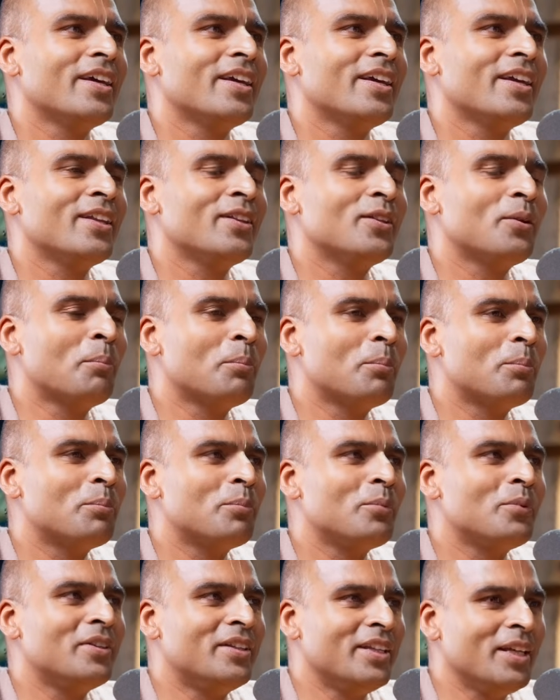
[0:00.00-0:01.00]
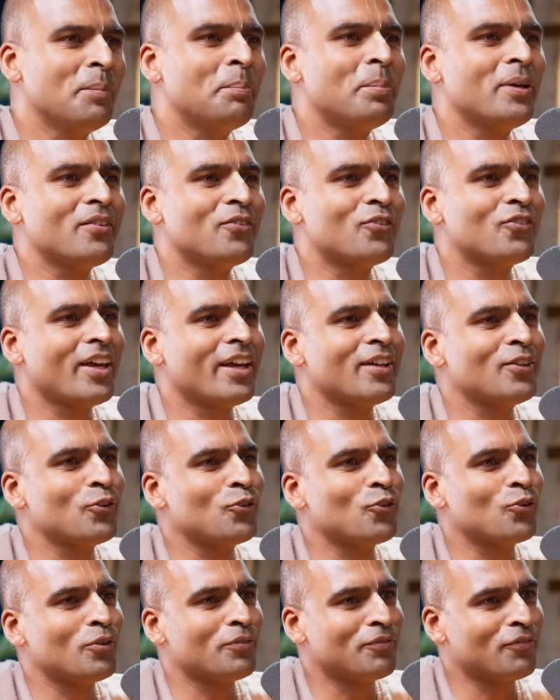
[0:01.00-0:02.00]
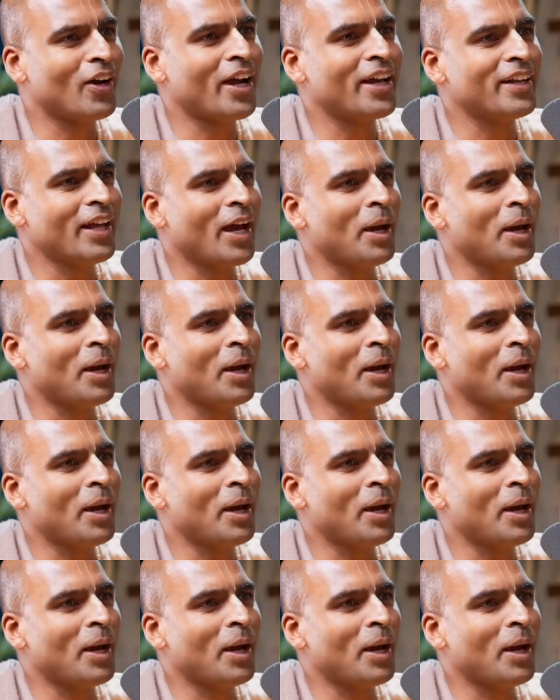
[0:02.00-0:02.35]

In the deepest sense, to find